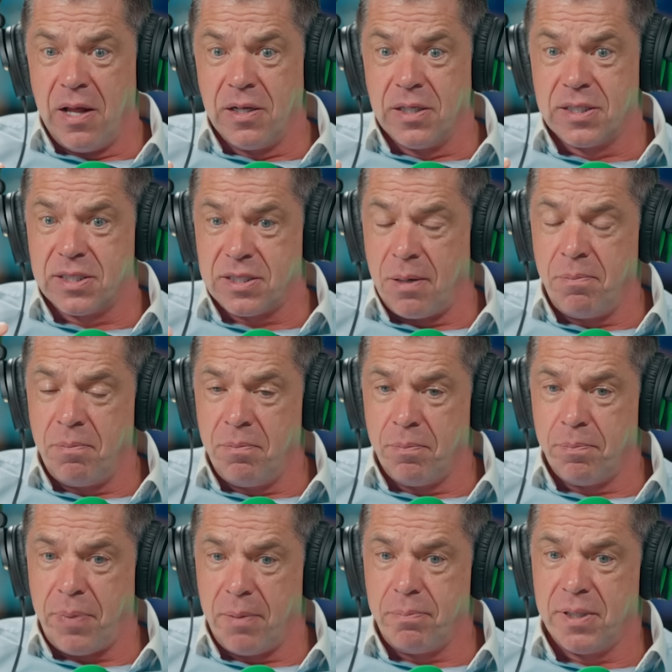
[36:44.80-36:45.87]
some
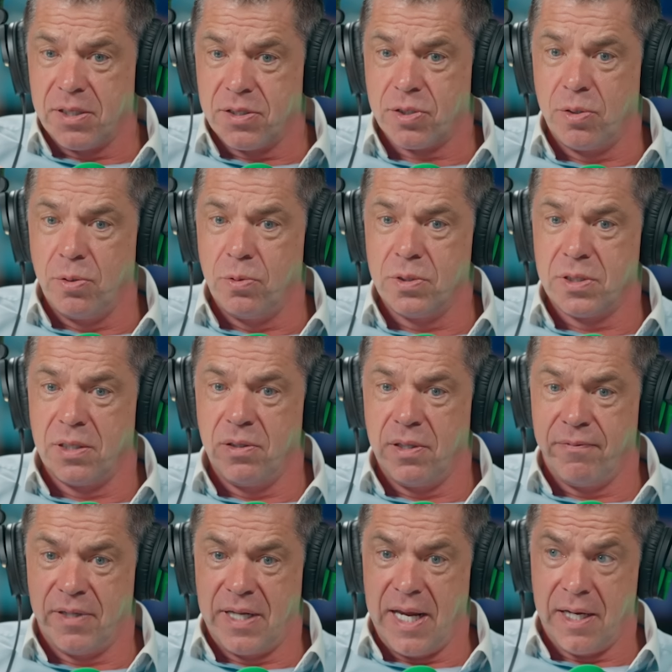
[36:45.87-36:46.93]
public schools, and
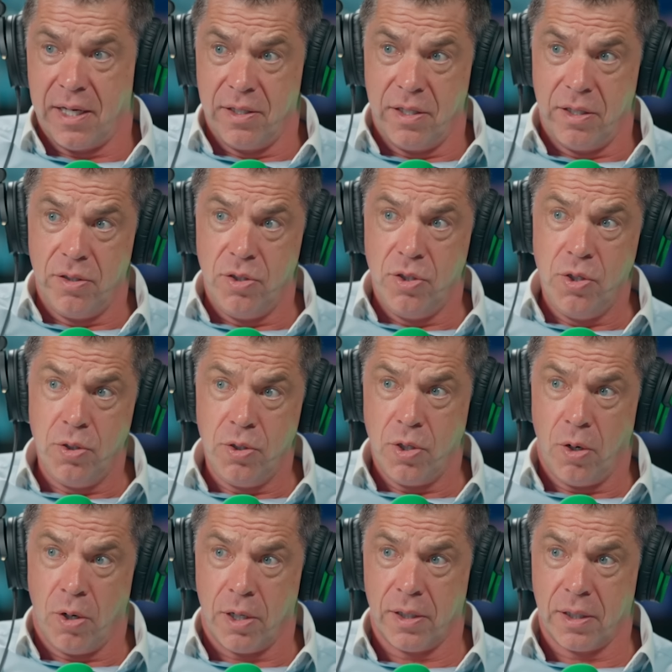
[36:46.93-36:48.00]
they've taken the New
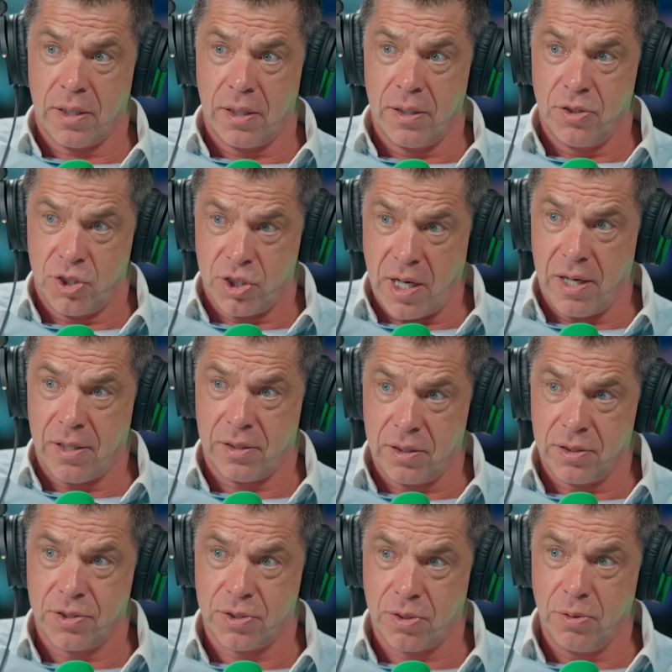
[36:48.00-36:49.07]
York
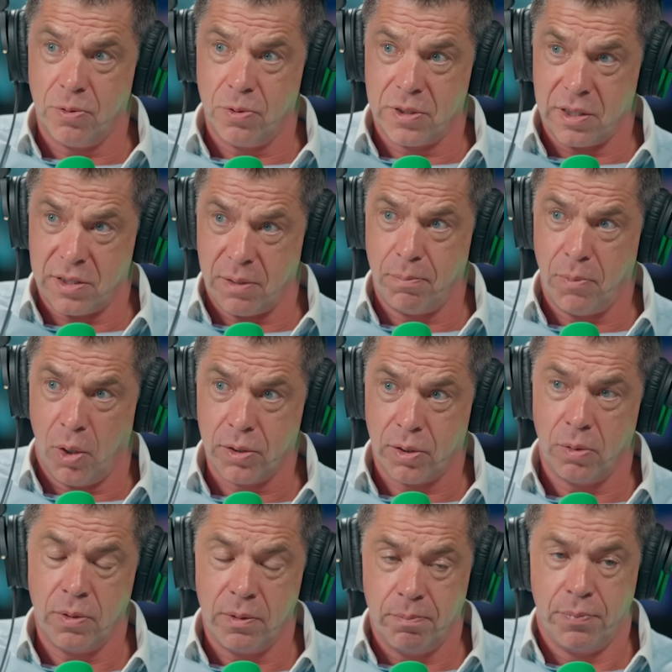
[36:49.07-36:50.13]
charter schools as a
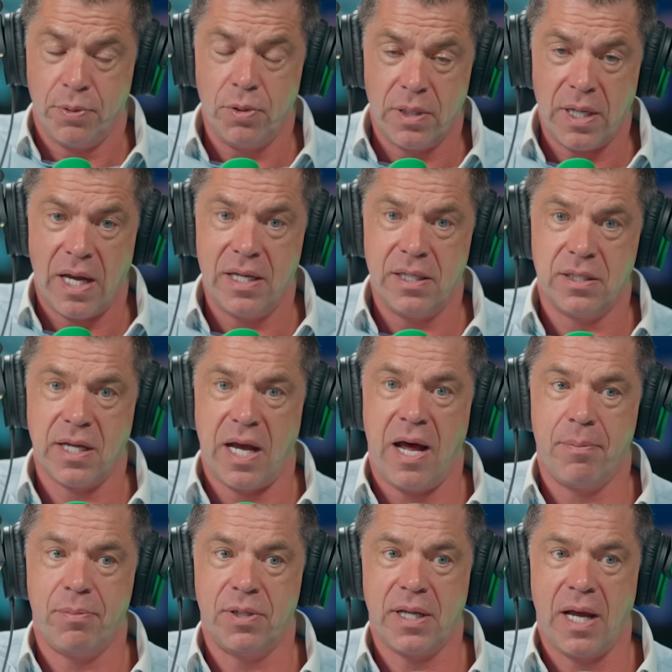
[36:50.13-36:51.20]
model and put that into
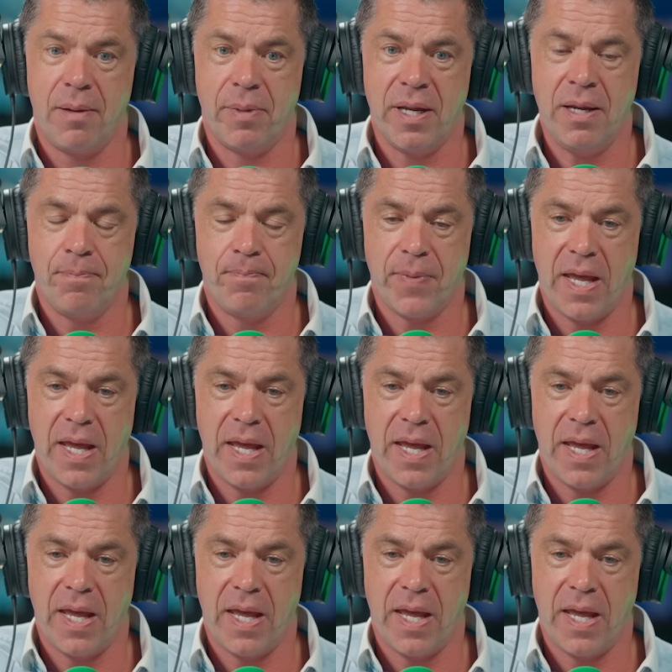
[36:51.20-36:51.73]
Abu Dhabi.